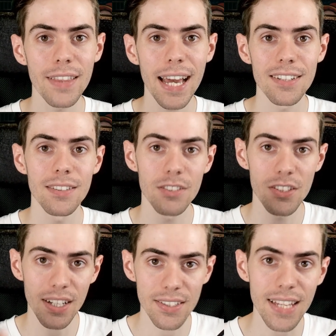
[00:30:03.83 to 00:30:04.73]
that
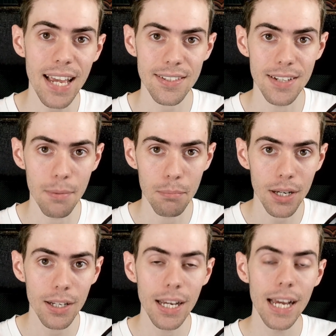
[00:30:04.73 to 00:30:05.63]
success
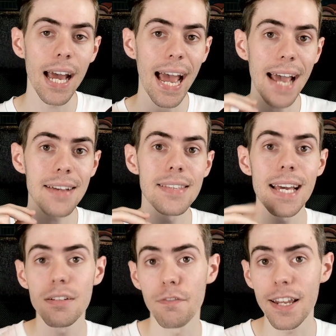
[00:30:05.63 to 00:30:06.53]
number as
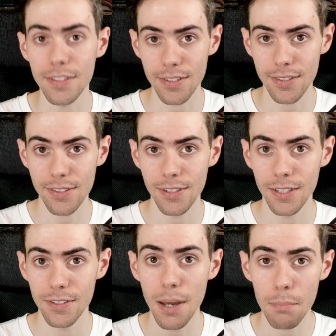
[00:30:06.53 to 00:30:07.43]
their defense
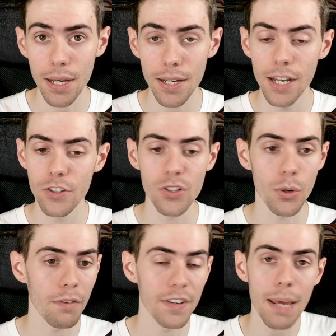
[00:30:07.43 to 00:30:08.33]
number. So
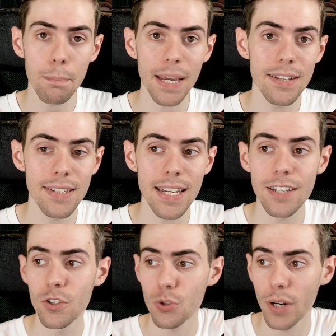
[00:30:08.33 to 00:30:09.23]
if an NPC
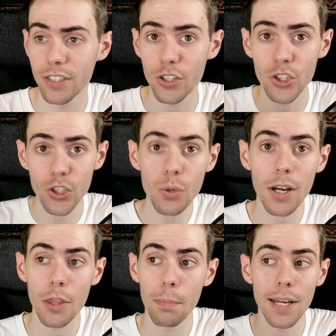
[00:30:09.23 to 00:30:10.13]
is trying to shoot
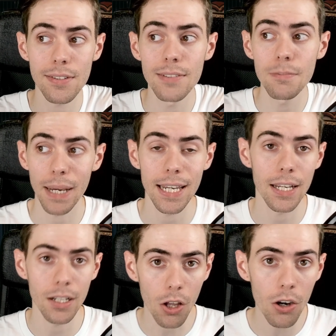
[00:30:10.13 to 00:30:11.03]
at the person
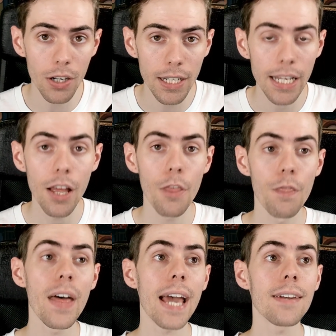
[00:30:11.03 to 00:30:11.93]
picking a lock,
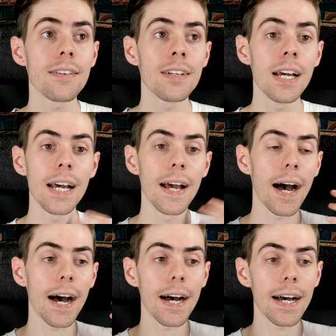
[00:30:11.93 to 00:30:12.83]
then,
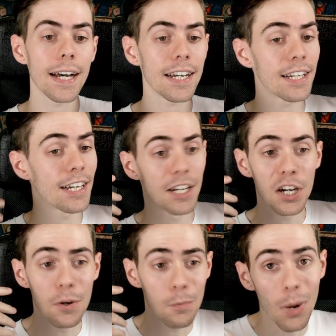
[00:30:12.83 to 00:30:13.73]

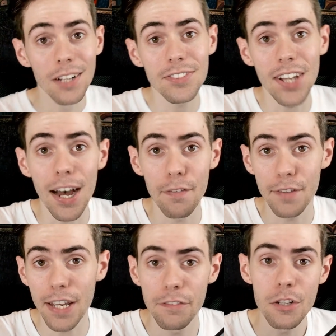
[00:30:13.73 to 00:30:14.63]
well, tough.
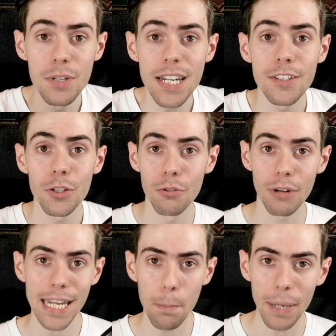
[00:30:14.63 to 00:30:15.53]
If you didn't do
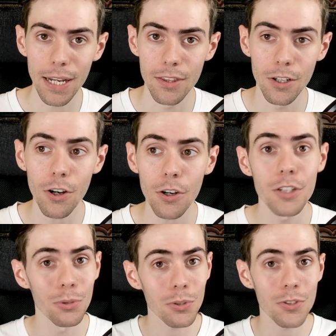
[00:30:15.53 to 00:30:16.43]
great at picking the lock,
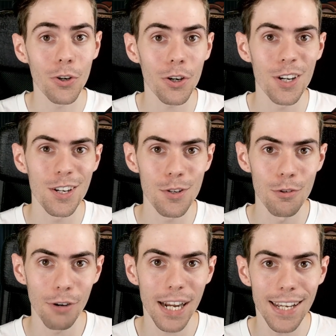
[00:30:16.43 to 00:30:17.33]
you're also not going to do
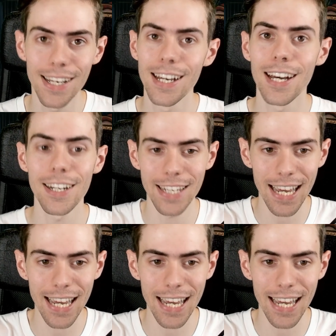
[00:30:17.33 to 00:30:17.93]
great at